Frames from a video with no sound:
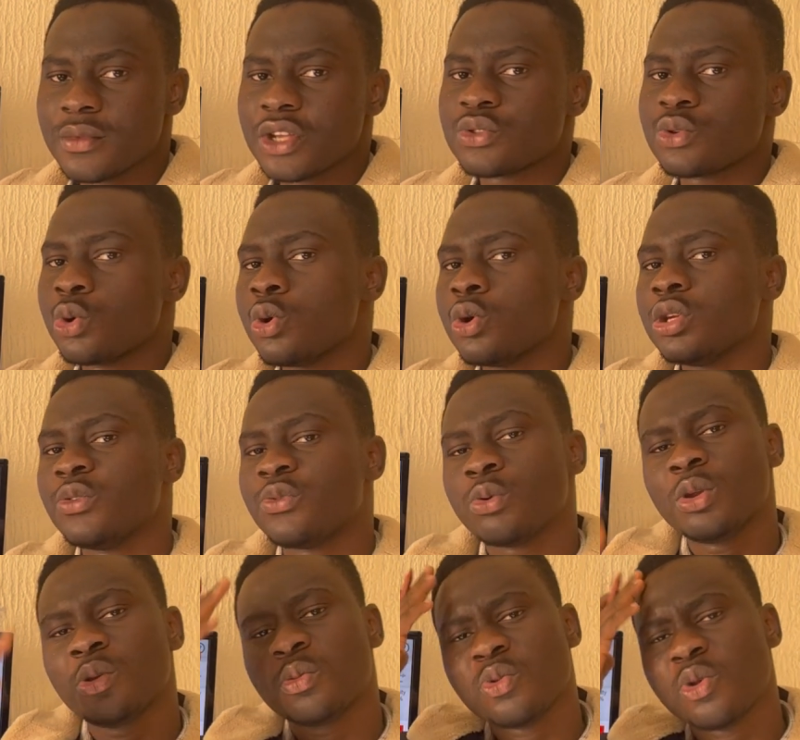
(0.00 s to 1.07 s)
So if you
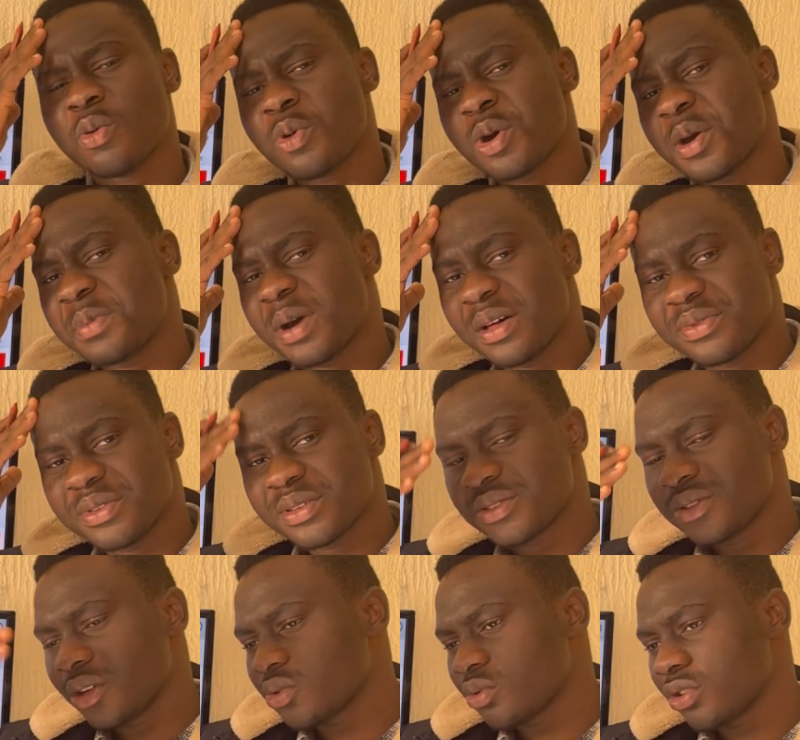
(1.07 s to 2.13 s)
want to know more about this,
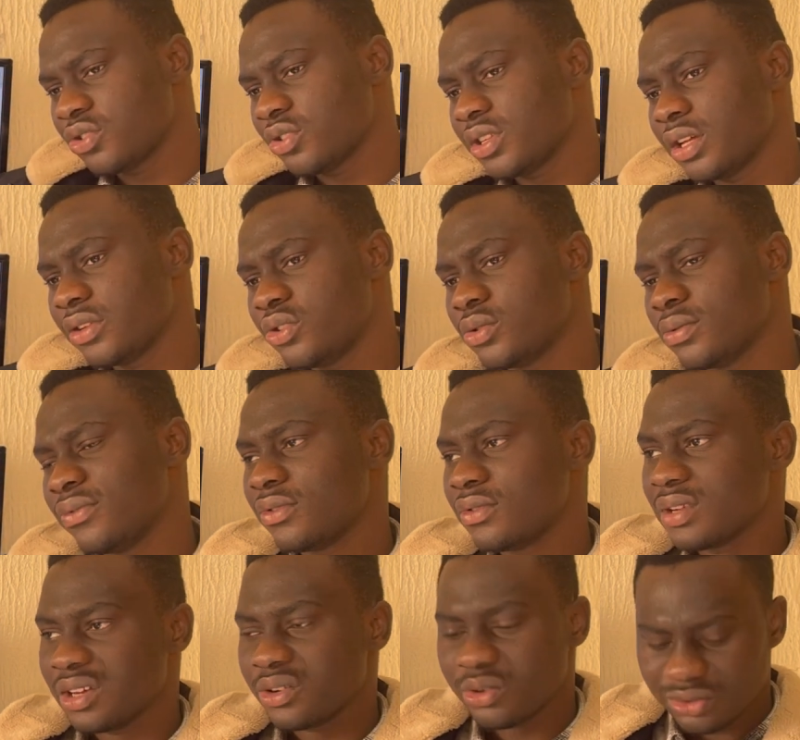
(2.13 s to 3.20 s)
just watch the other YouTube
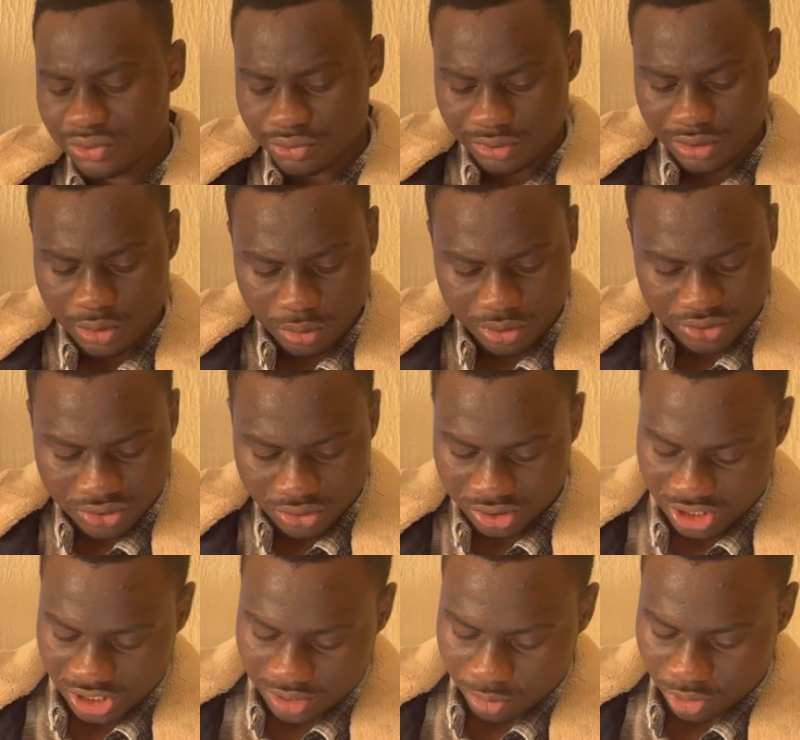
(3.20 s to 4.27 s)
video. I don't really want to
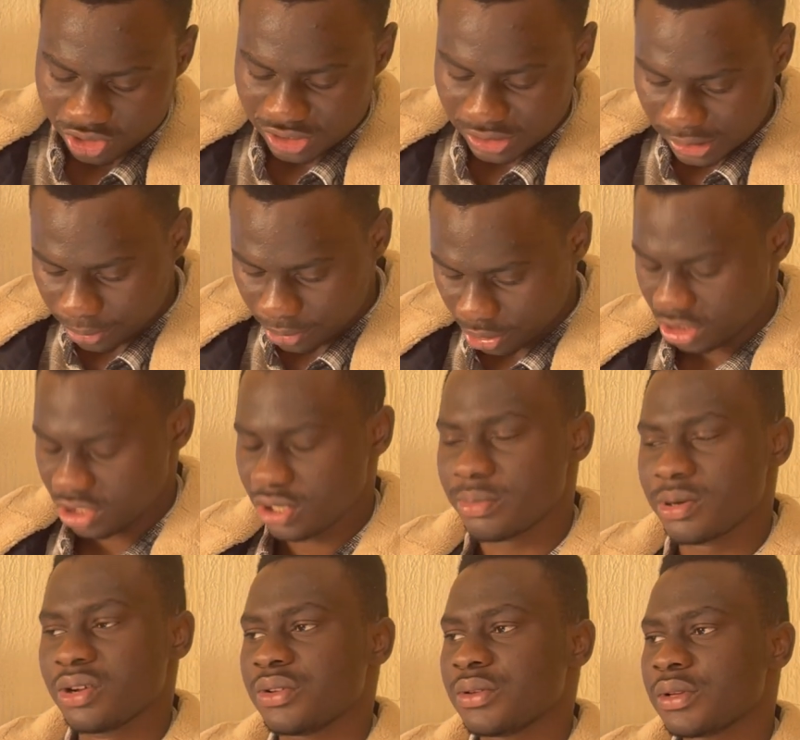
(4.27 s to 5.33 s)
take much time talking
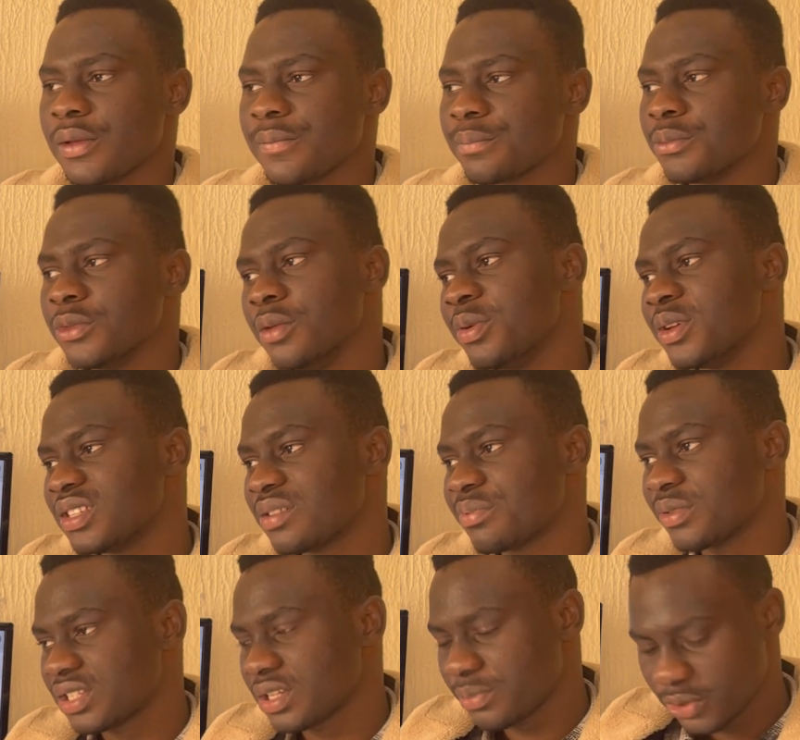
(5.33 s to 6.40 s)
about the basic
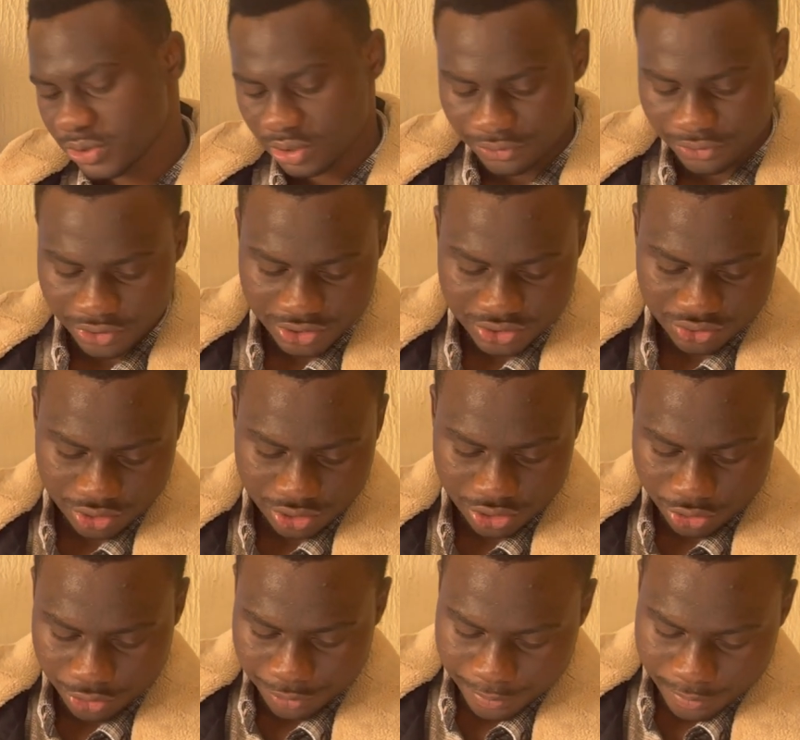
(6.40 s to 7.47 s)
principles of forex trading
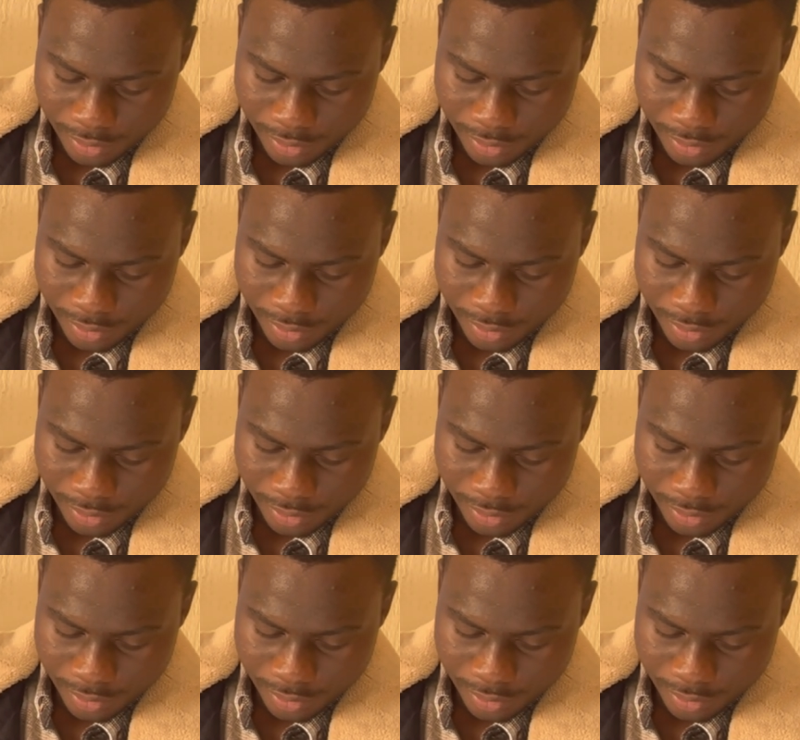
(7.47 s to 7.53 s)
now.